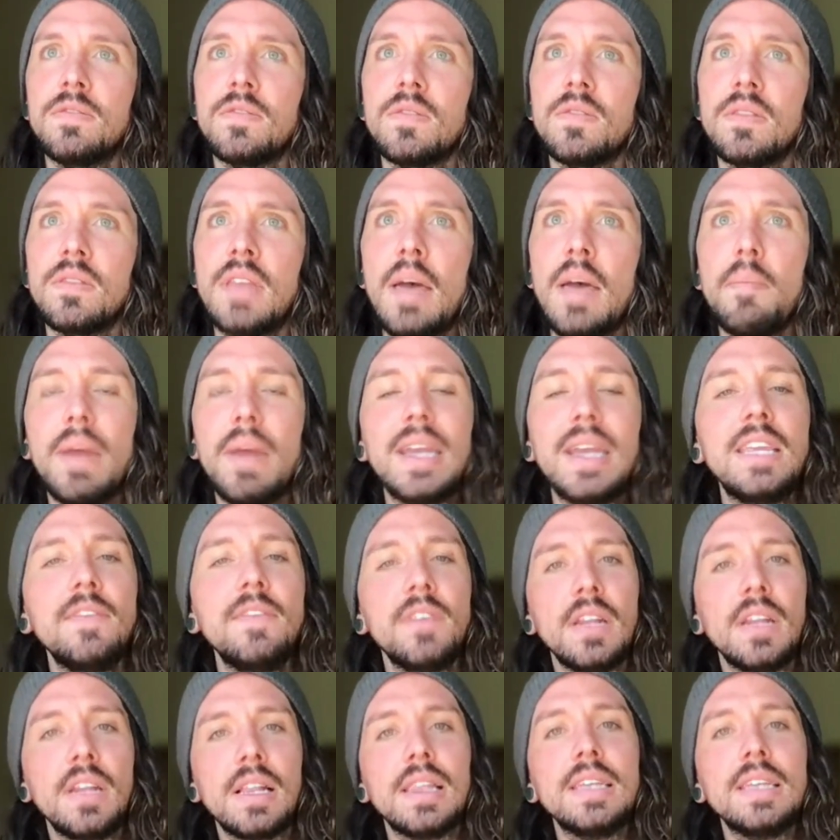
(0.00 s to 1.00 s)
that might
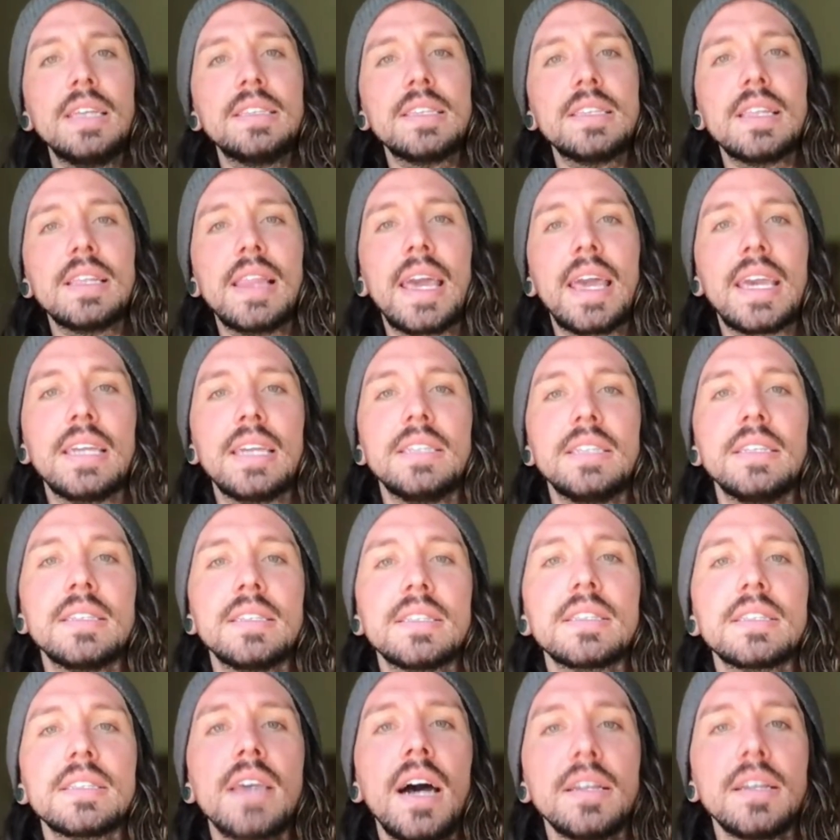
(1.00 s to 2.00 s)
even elicit like a
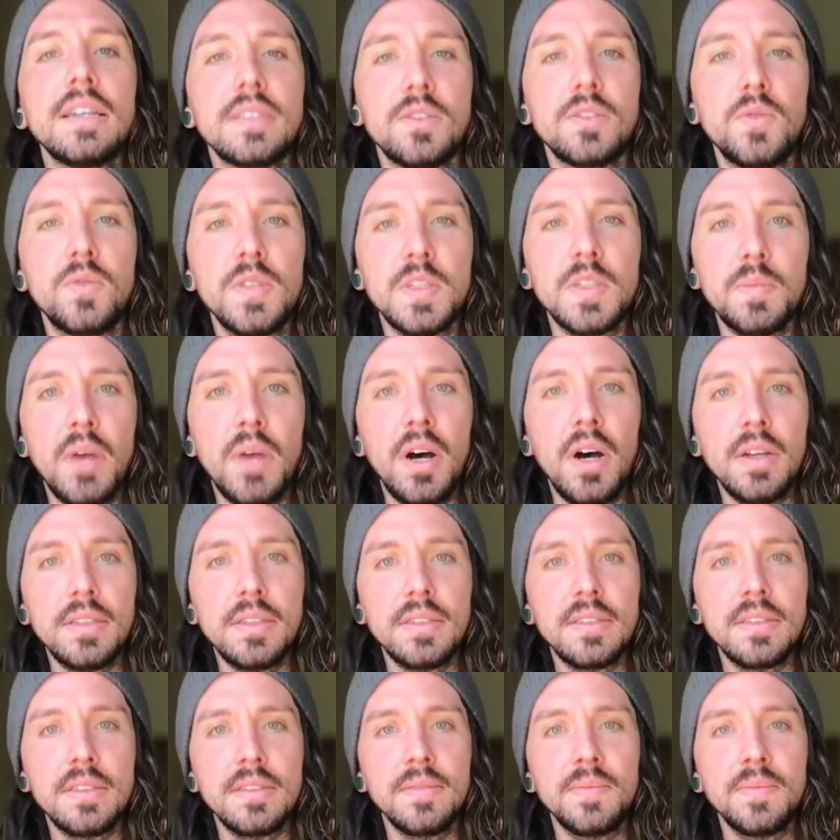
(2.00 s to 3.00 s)
disgust
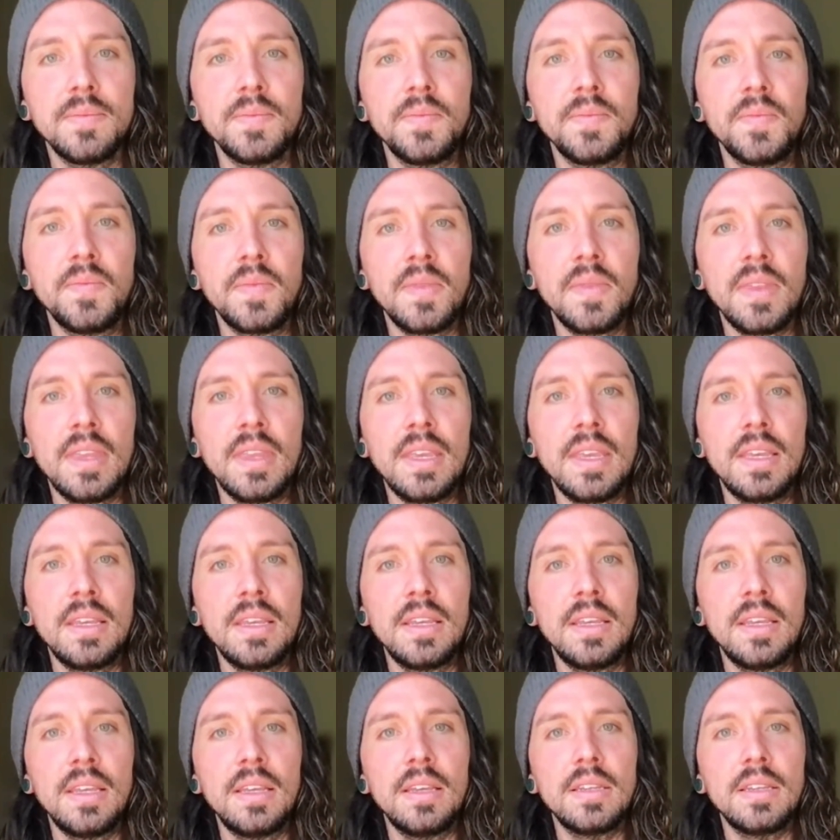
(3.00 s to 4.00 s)
response,
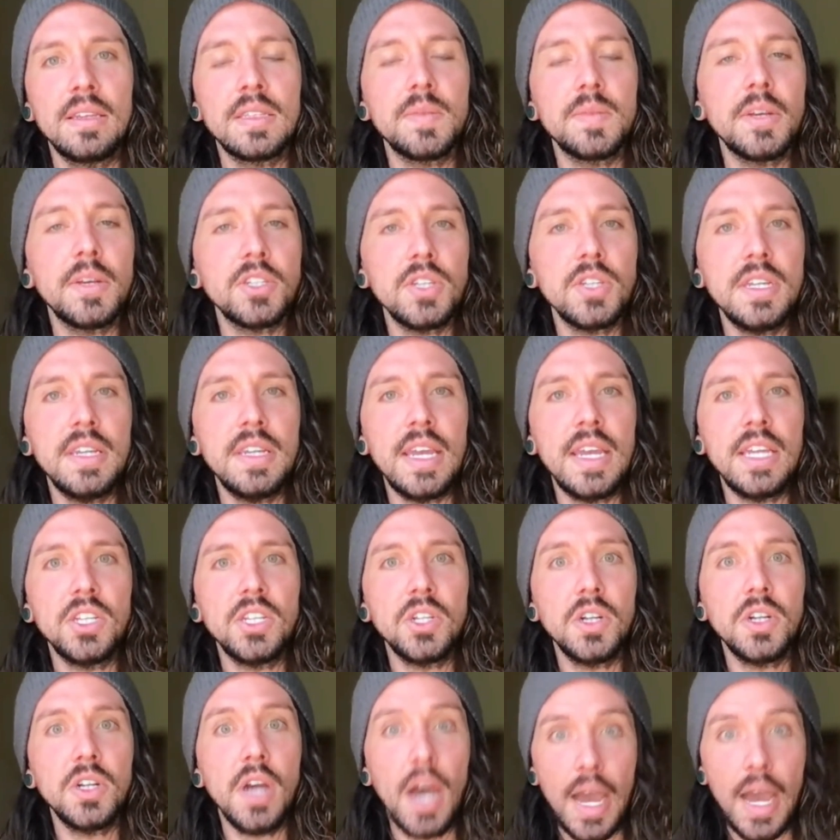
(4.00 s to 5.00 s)
especially in
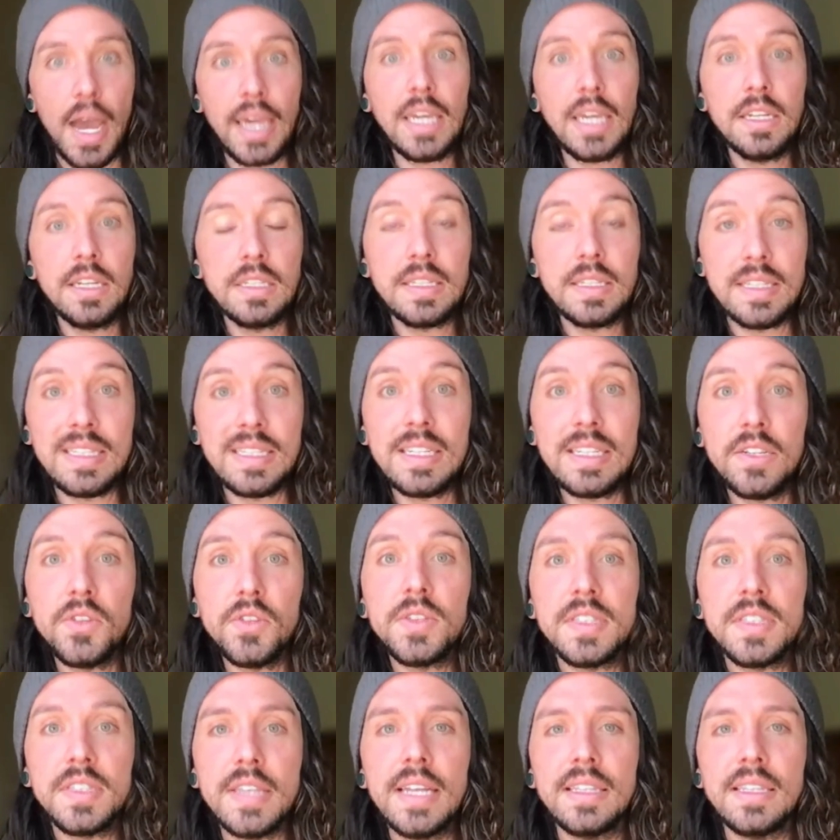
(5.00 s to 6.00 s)
nature, I can still
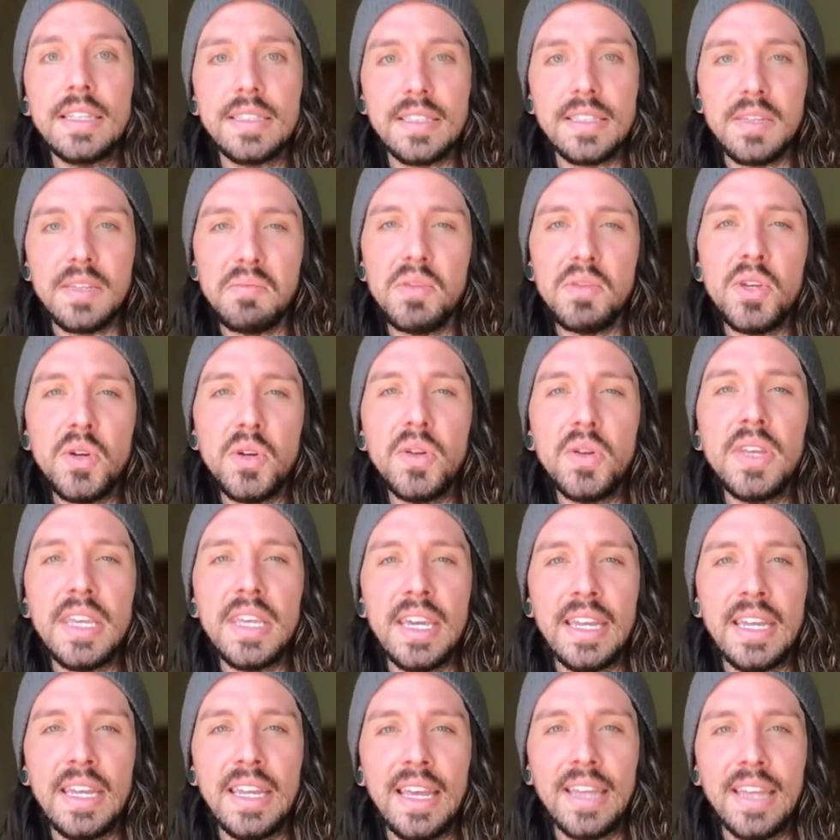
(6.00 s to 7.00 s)
sense the beauty
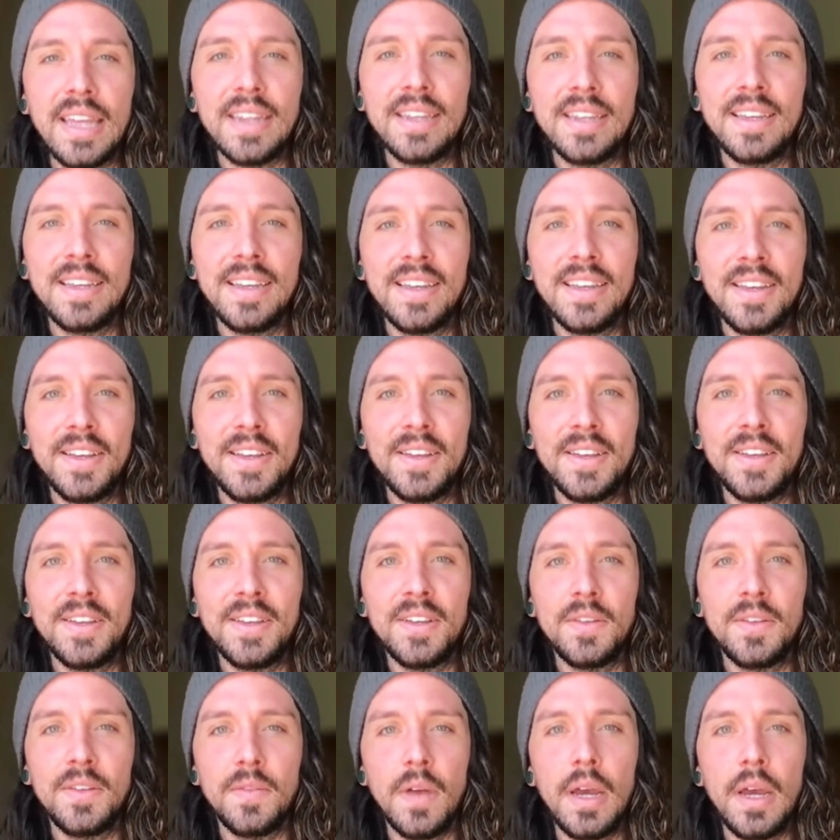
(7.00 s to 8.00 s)
in it,
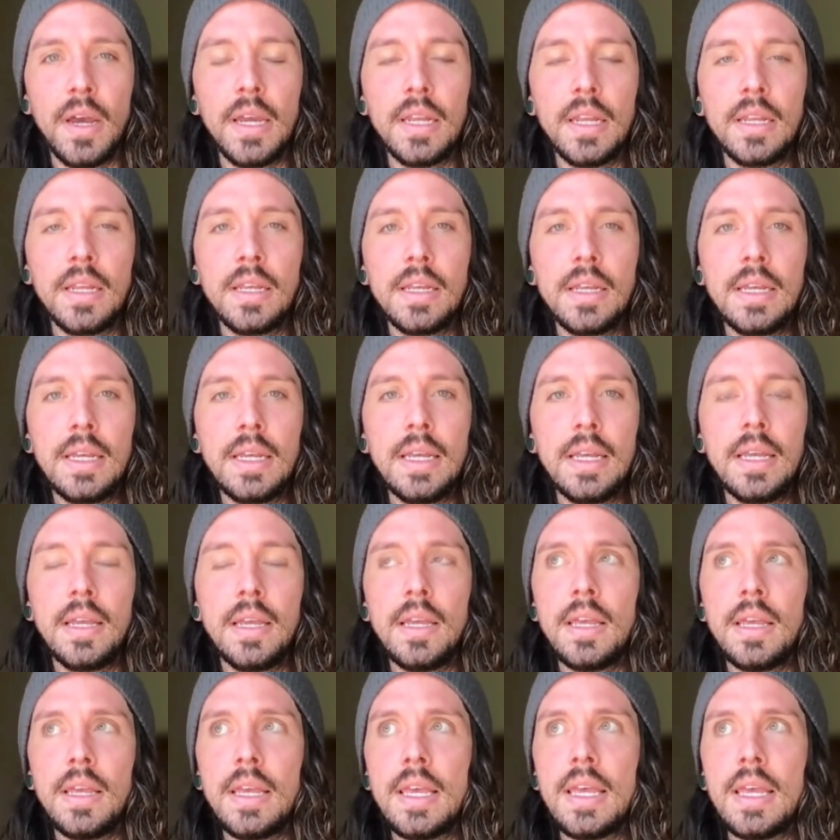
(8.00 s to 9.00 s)
right?
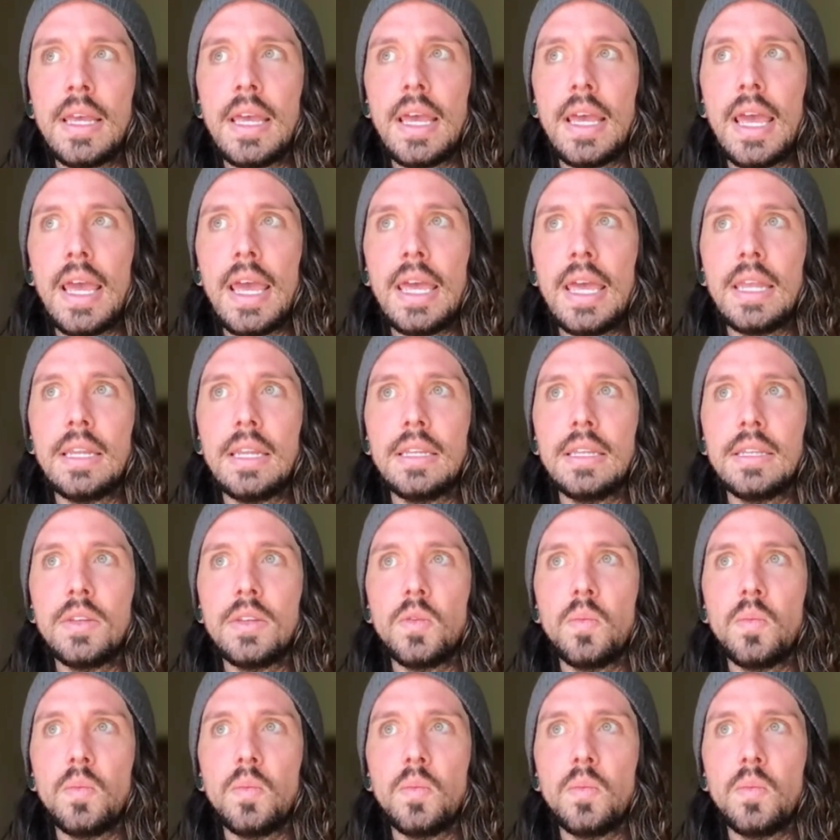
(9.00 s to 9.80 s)
And